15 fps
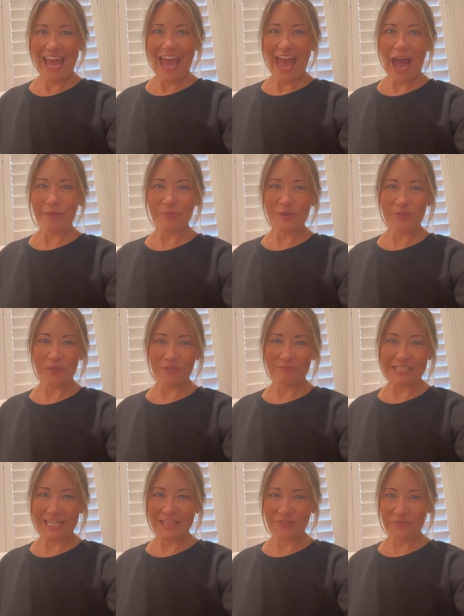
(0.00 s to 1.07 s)
Happy
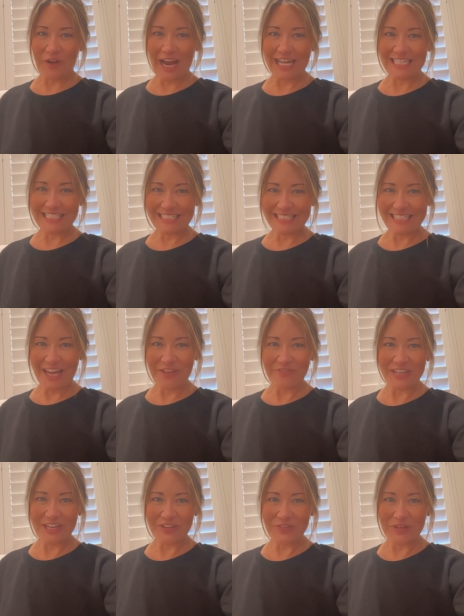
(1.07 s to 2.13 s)
50th, friend. Love
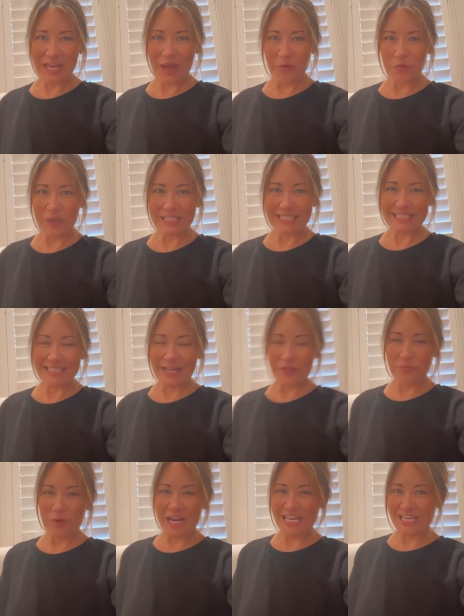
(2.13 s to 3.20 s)
you. Can't wait to
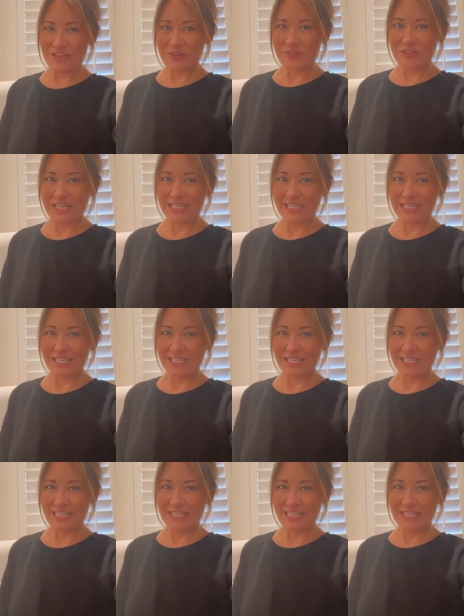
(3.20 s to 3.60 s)
celebrate you.